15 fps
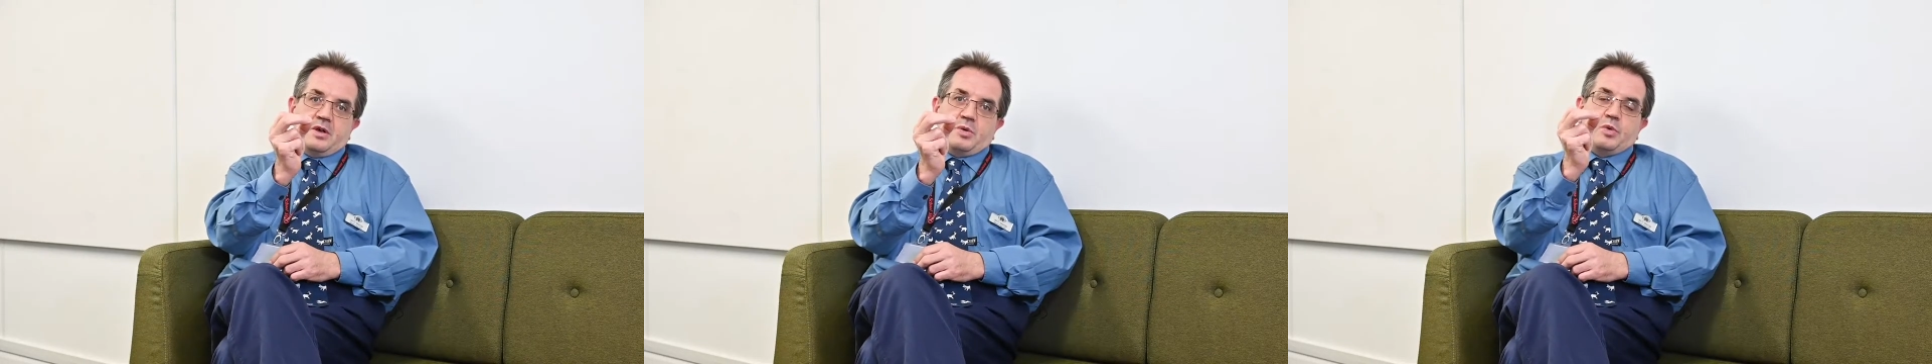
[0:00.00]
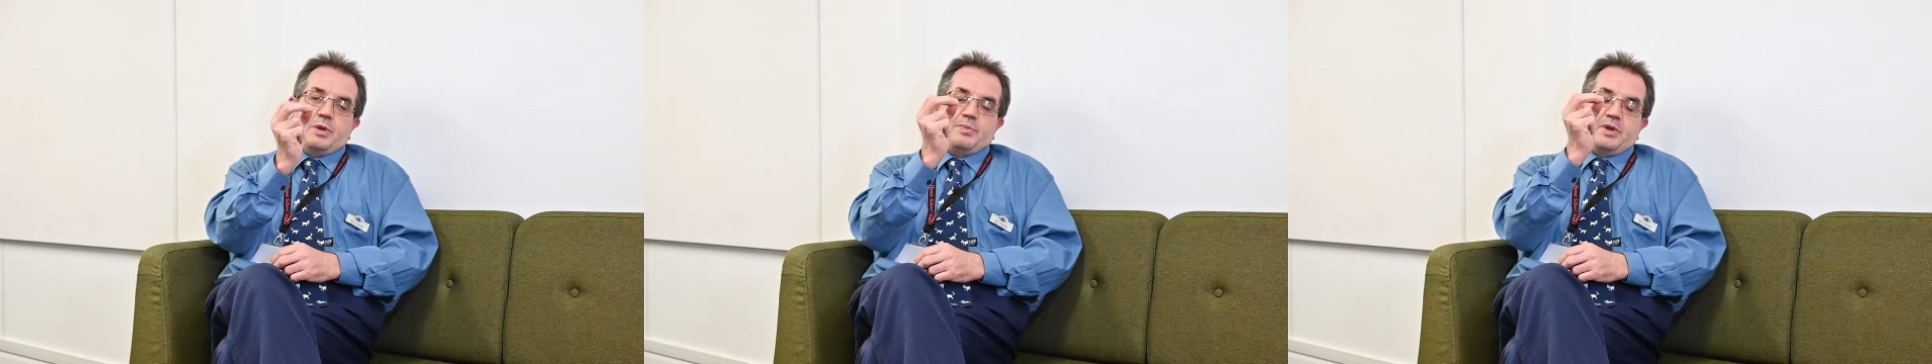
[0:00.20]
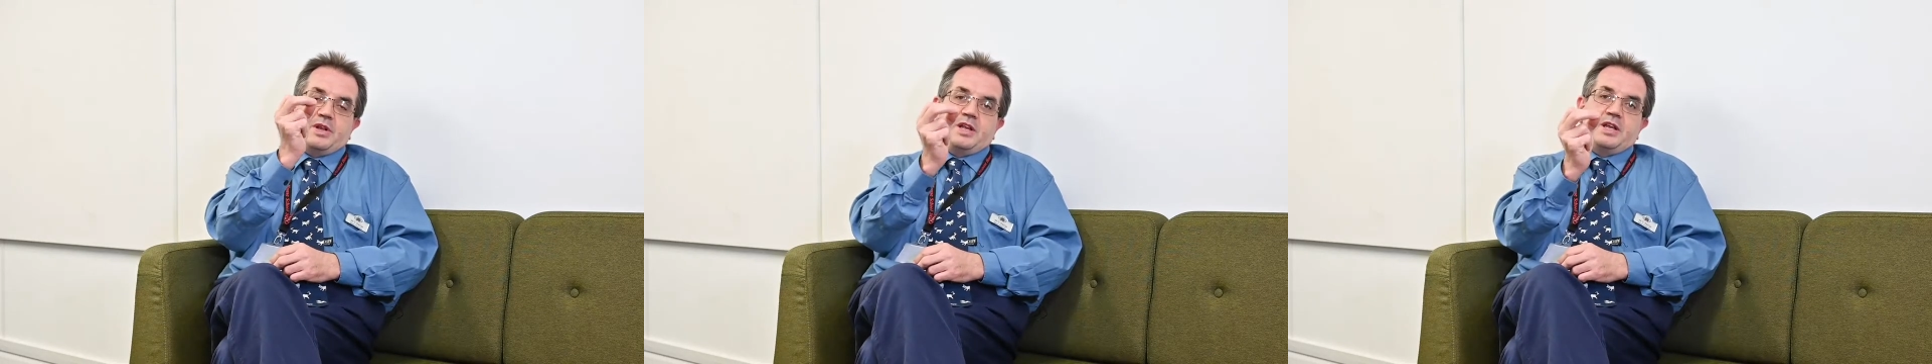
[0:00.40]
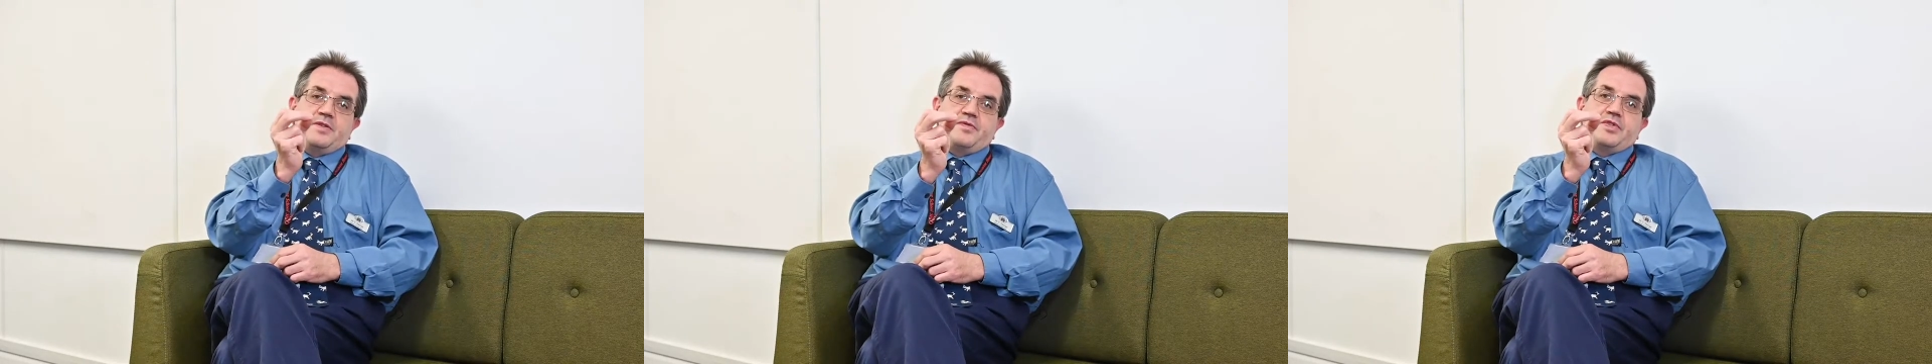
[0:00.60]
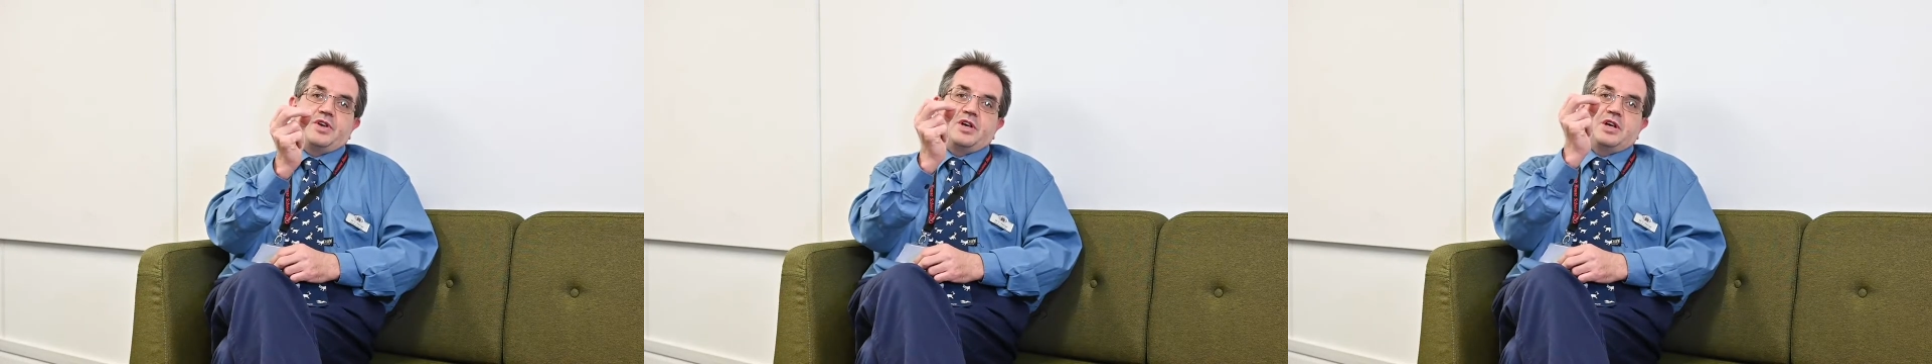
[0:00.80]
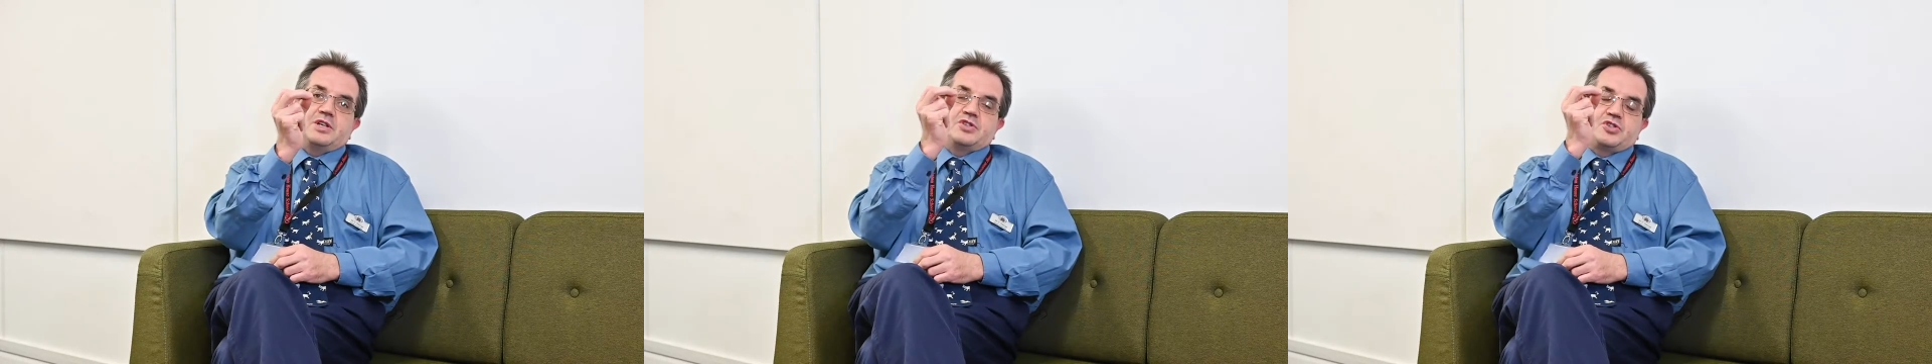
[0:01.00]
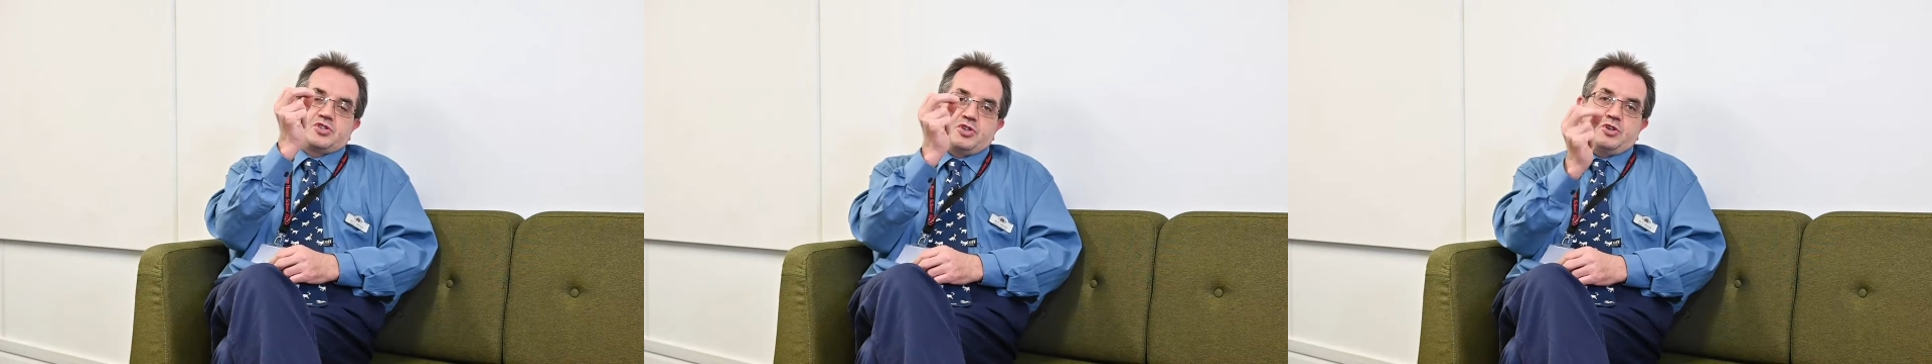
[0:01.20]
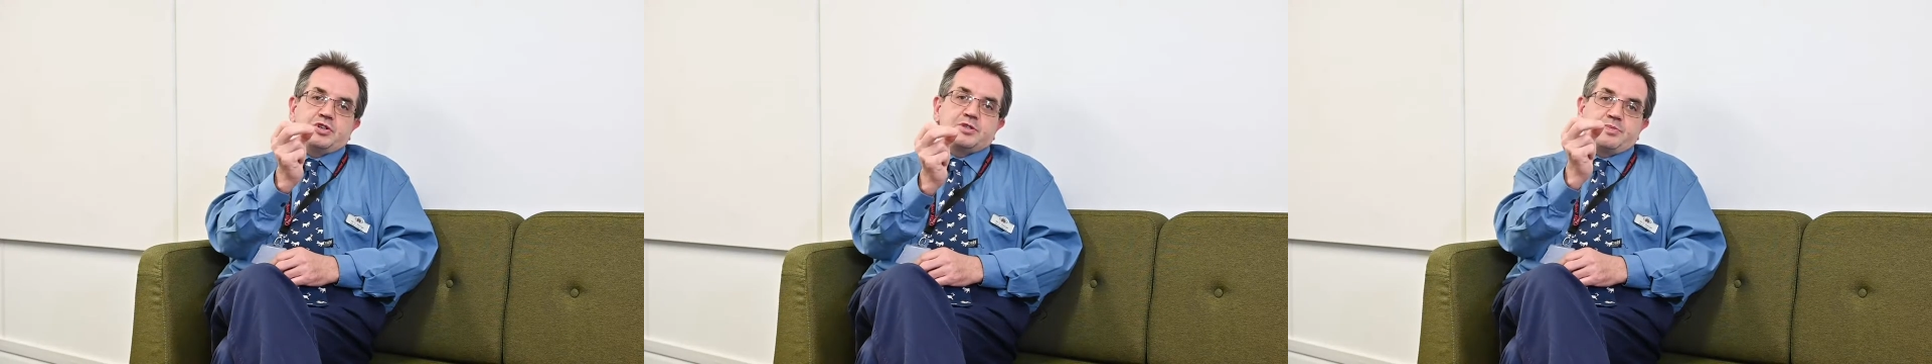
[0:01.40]
We believe that a
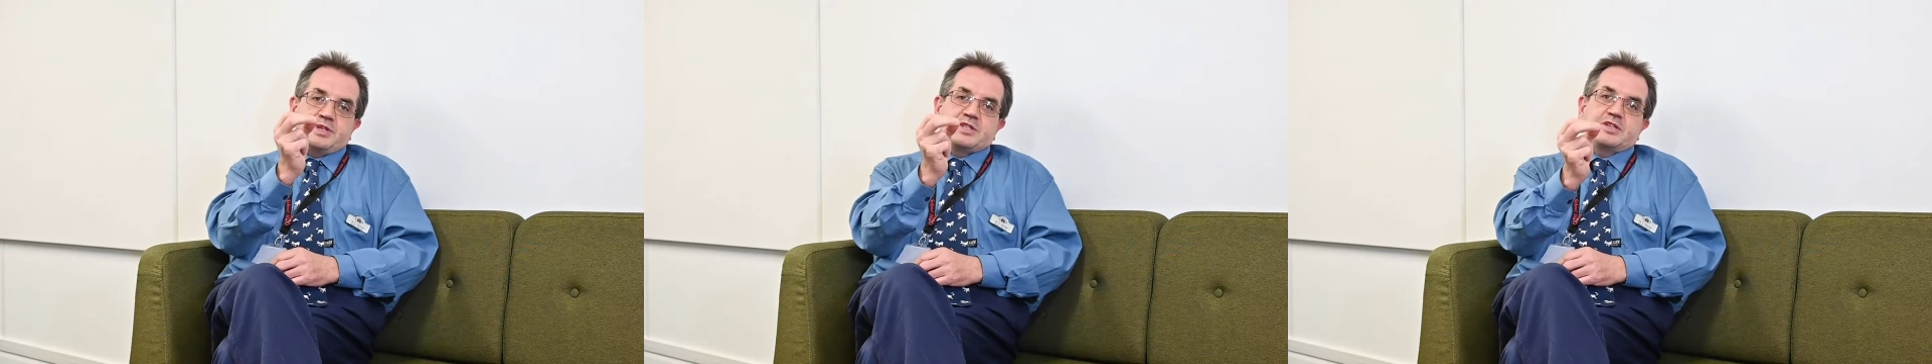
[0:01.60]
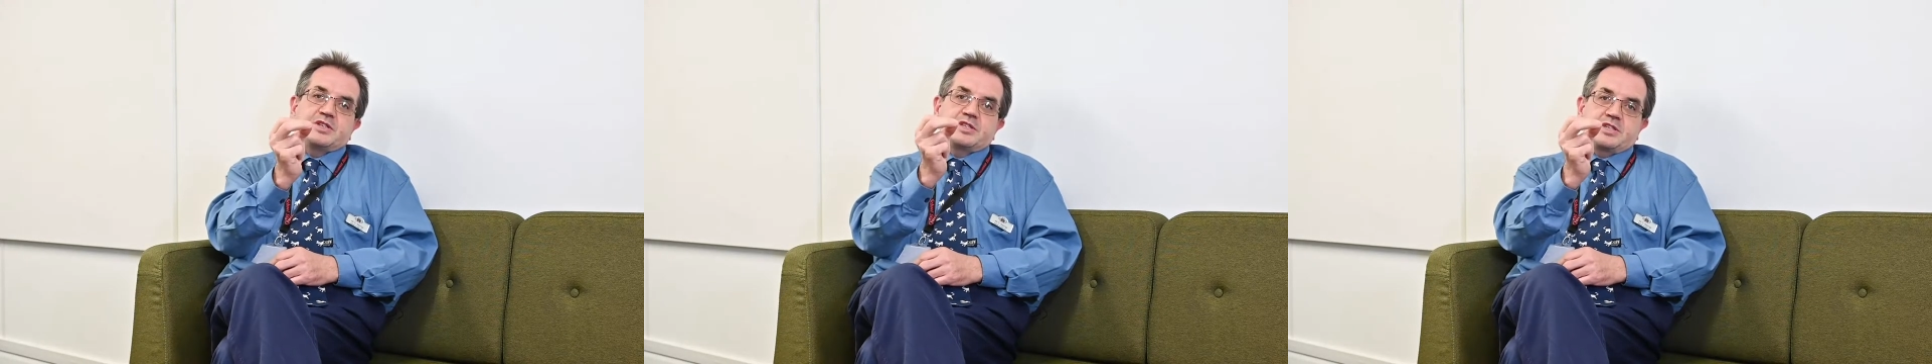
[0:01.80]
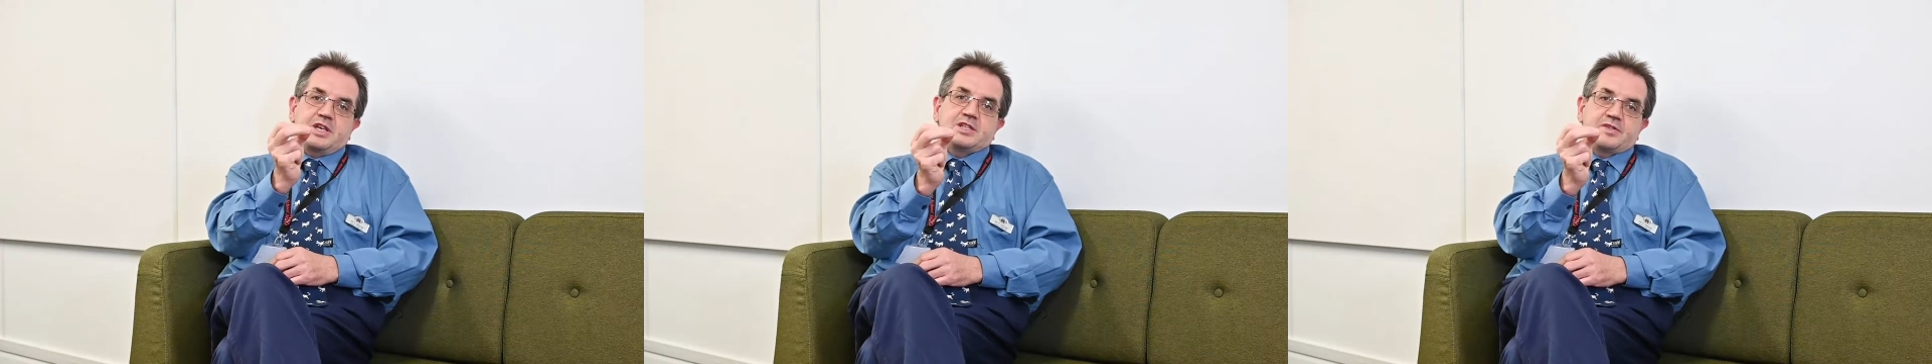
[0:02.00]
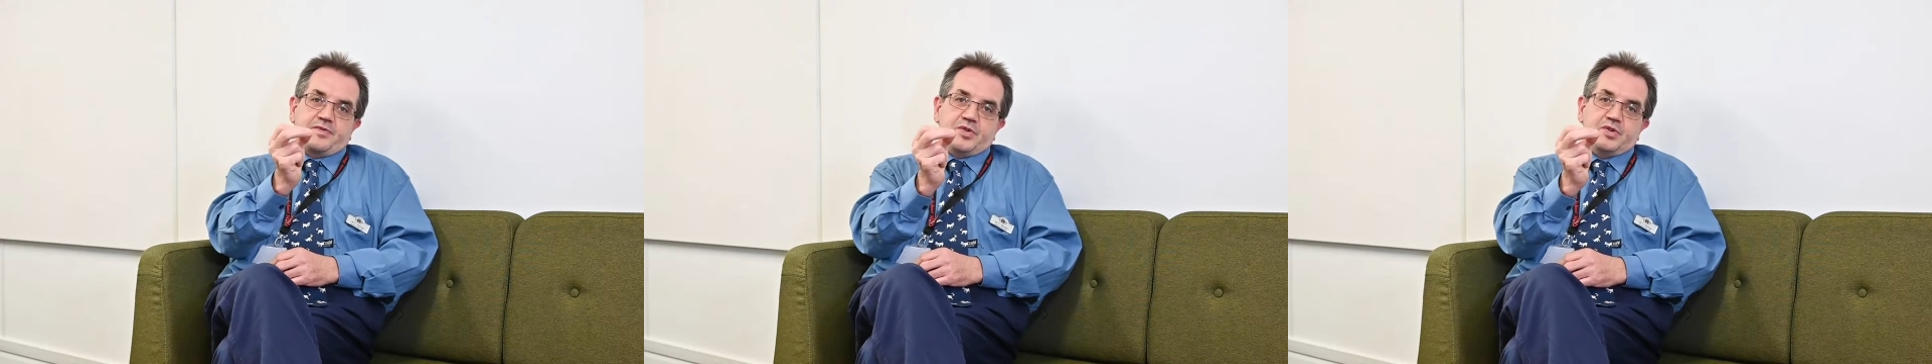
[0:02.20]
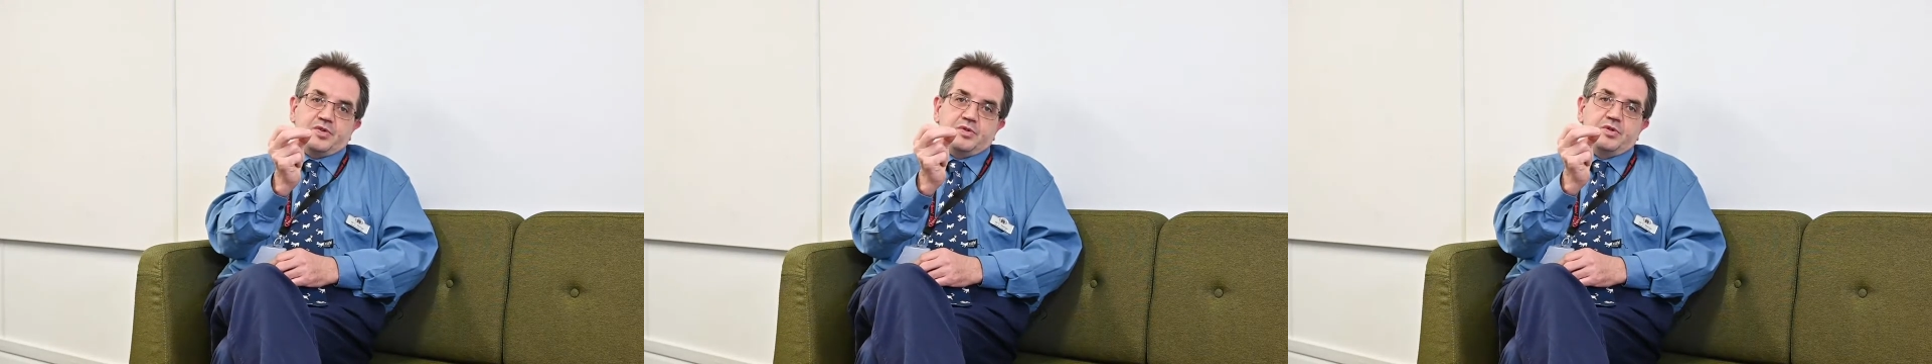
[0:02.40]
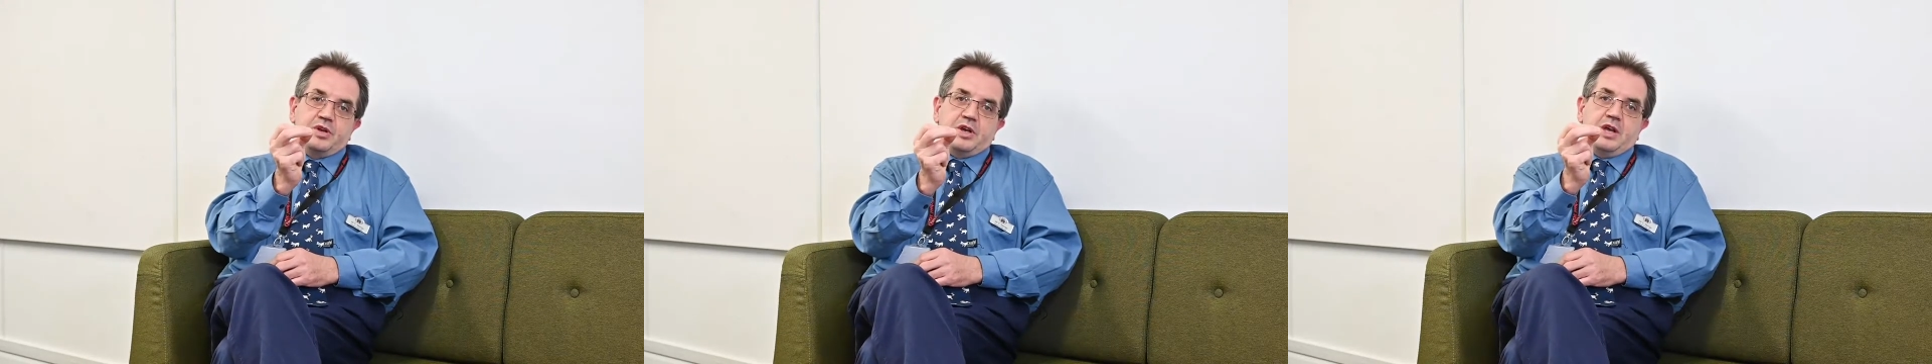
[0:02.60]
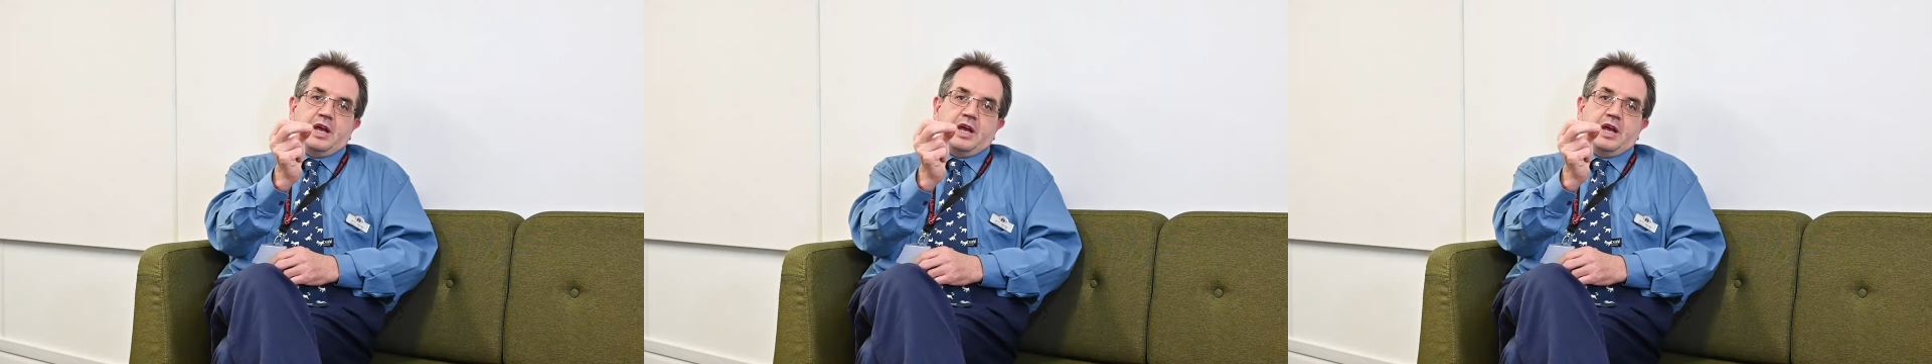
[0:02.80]
student to be successful